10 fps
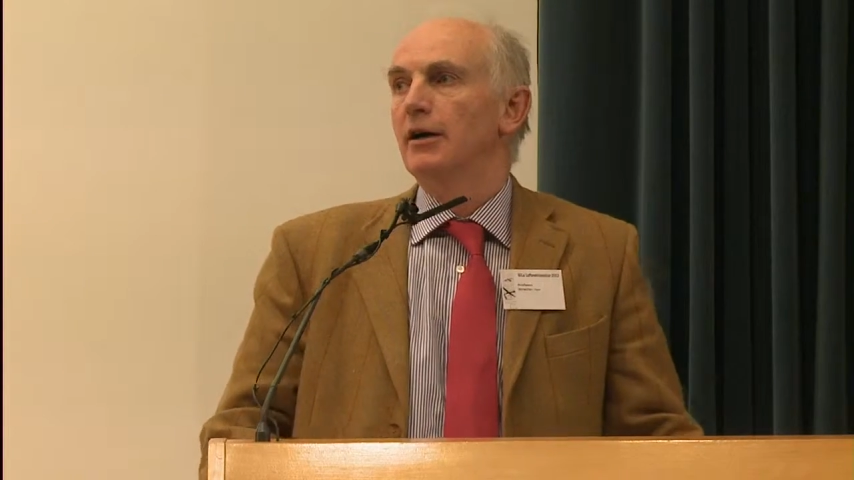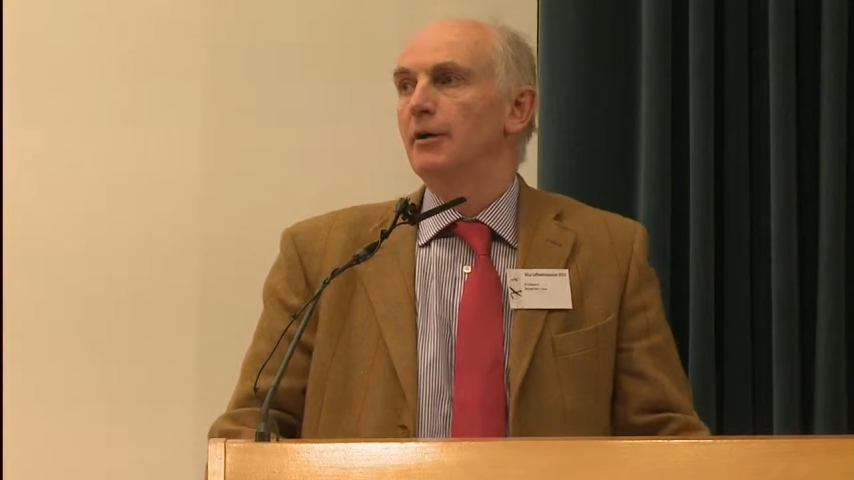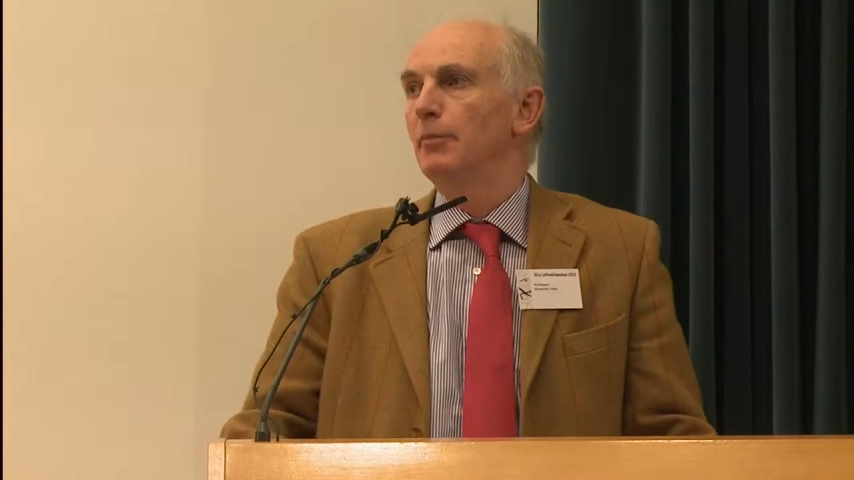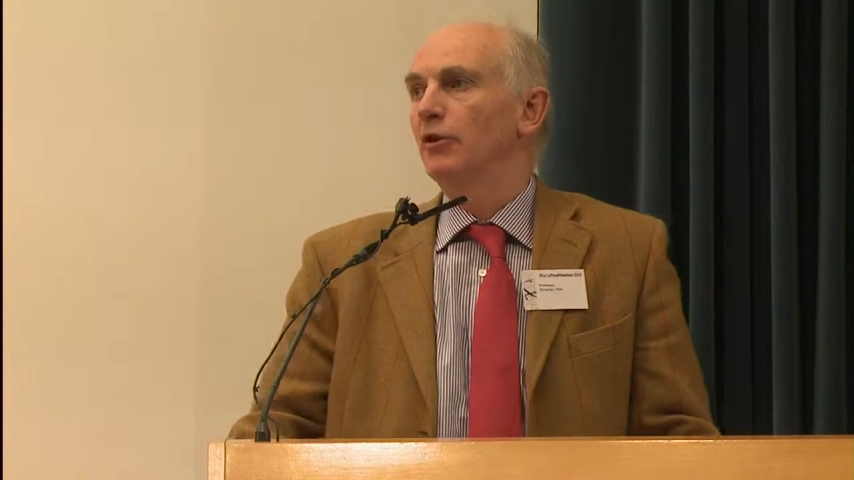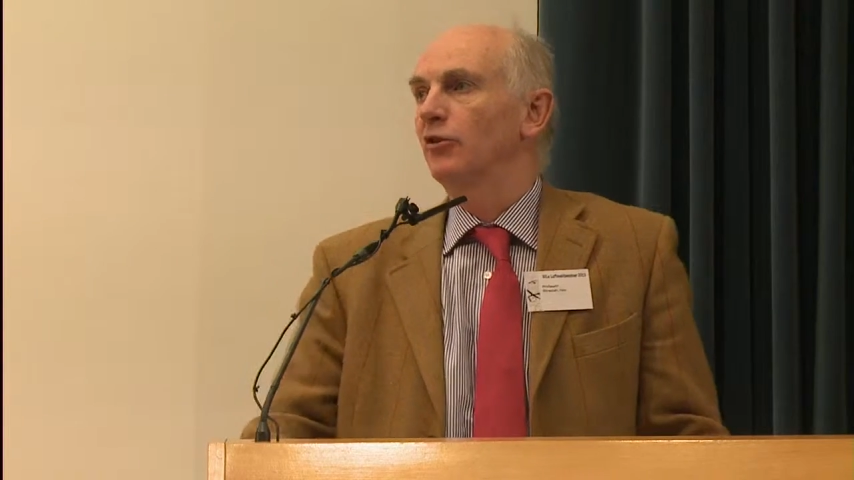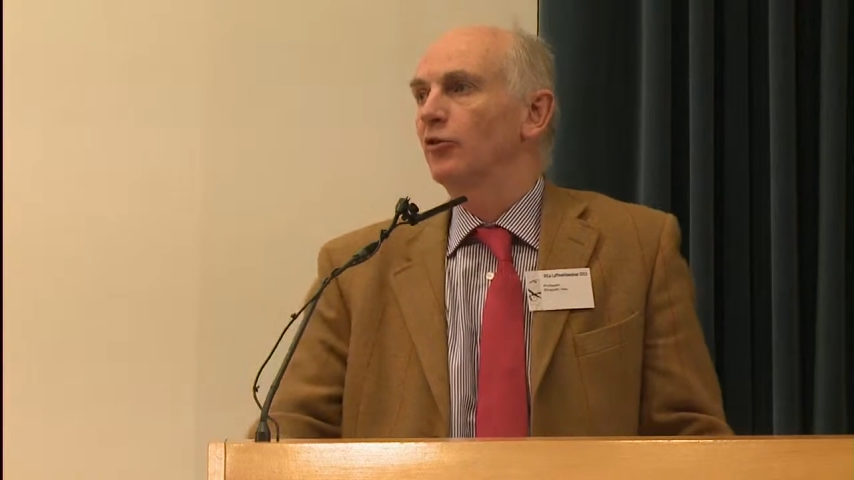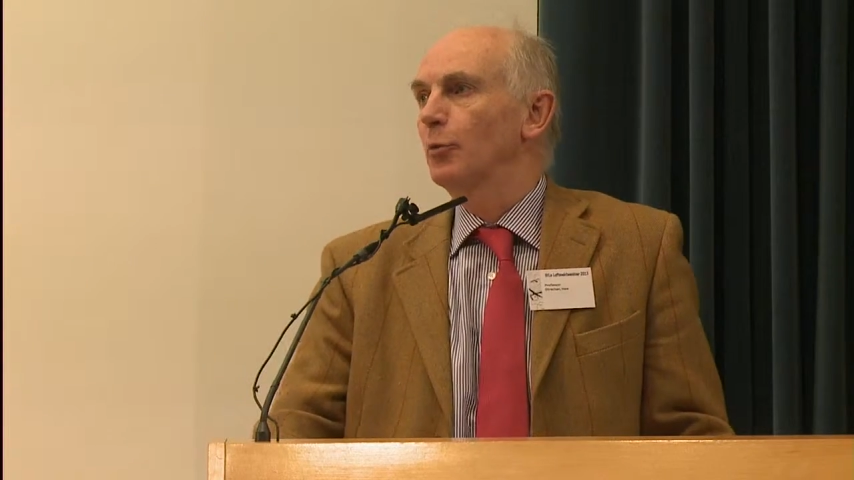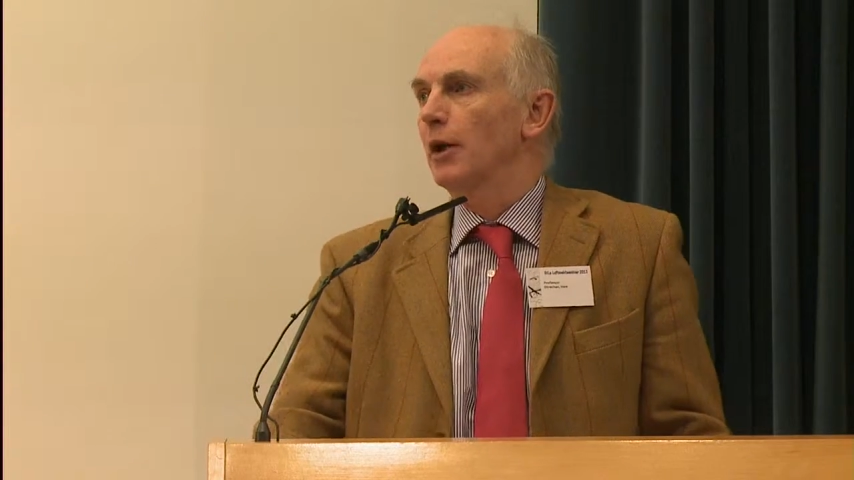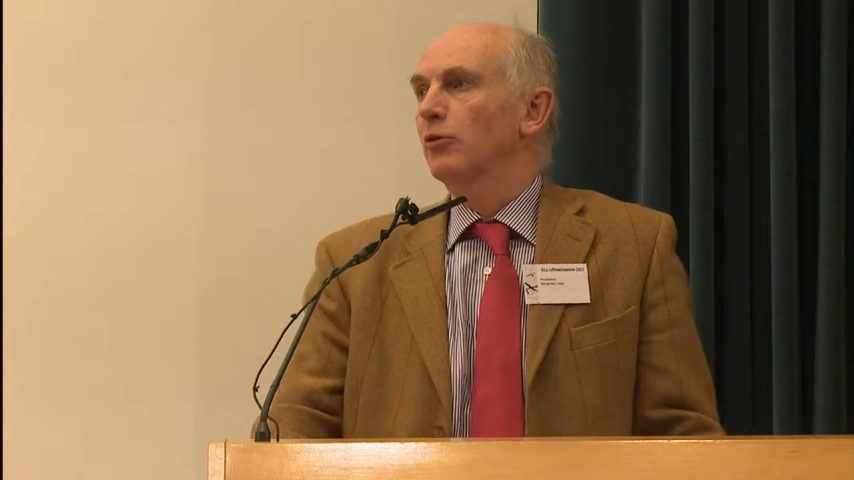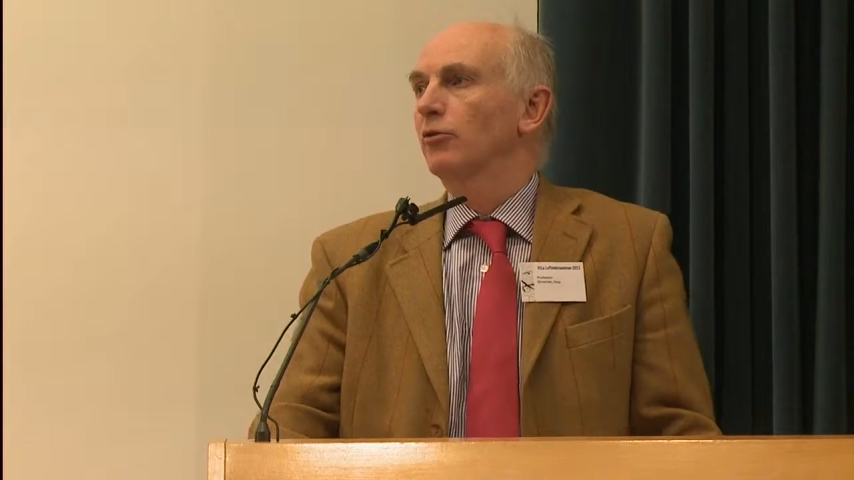Most
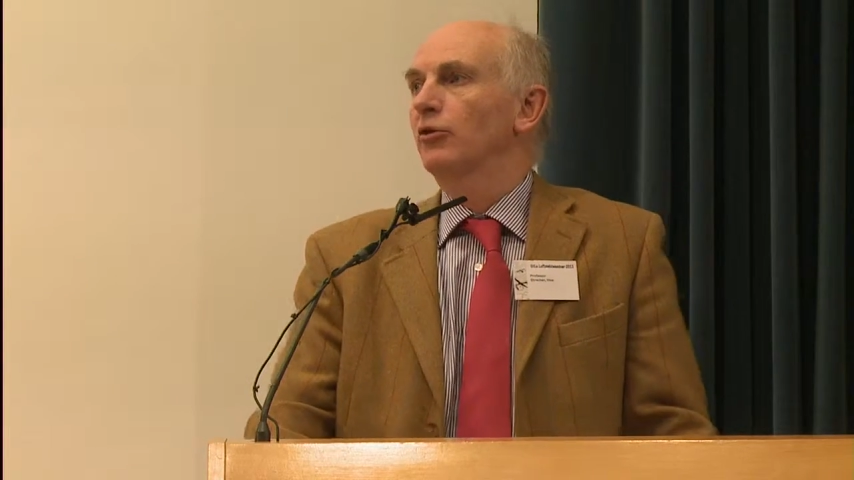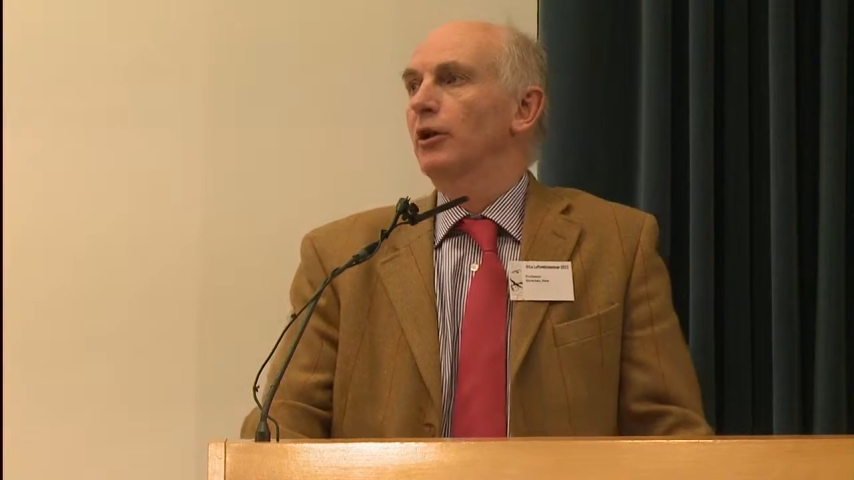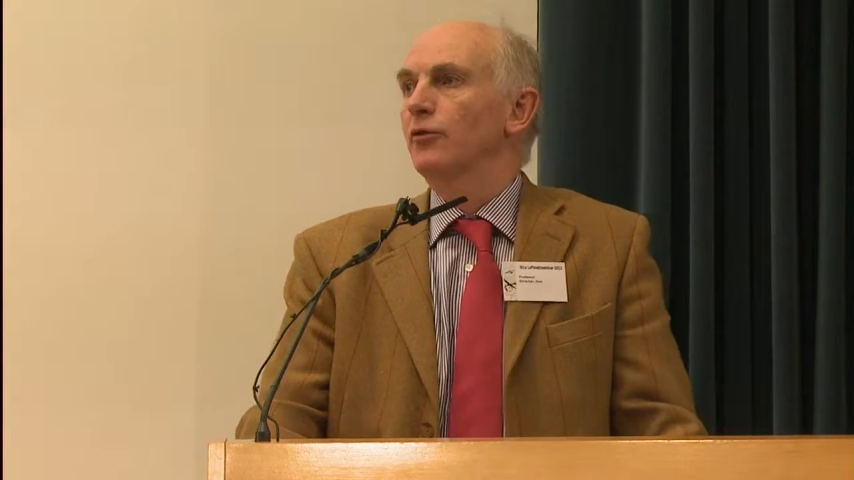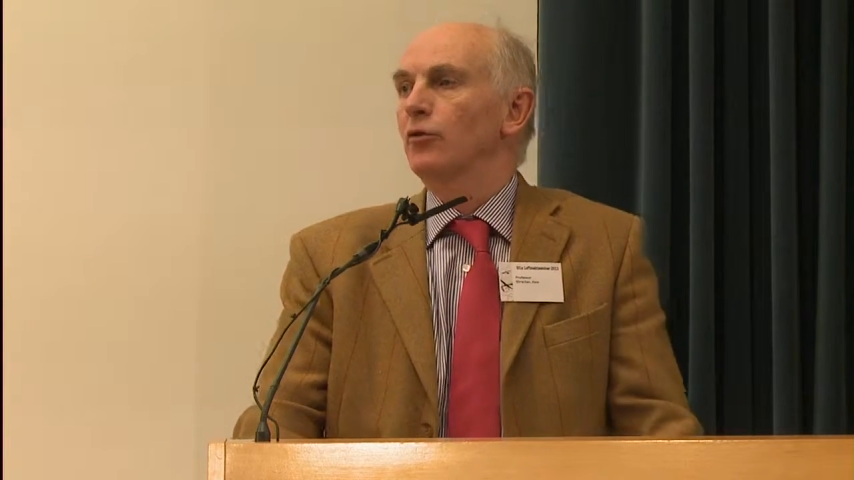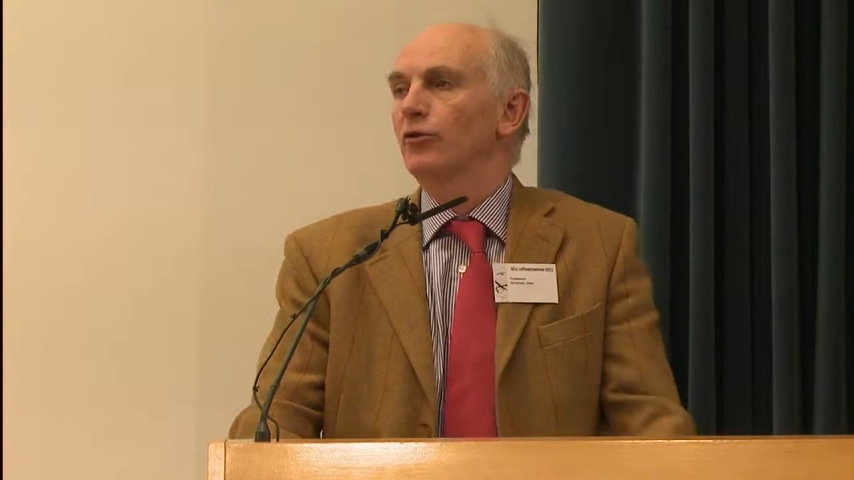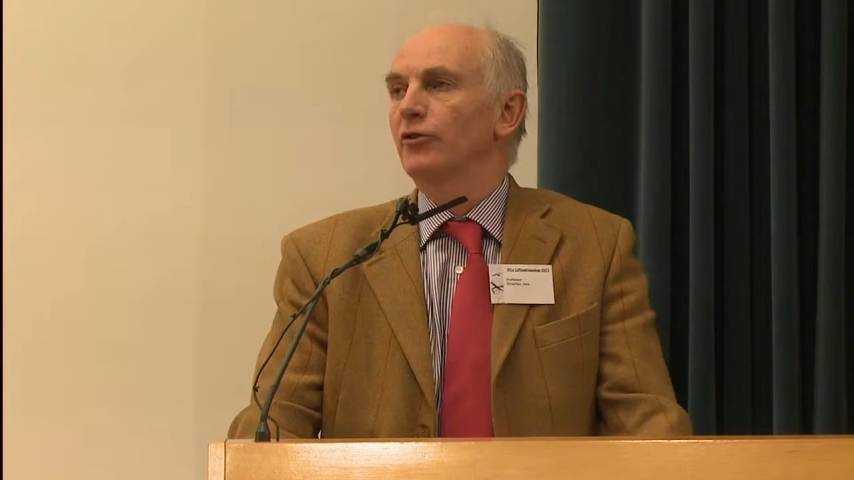conspicuously, of course,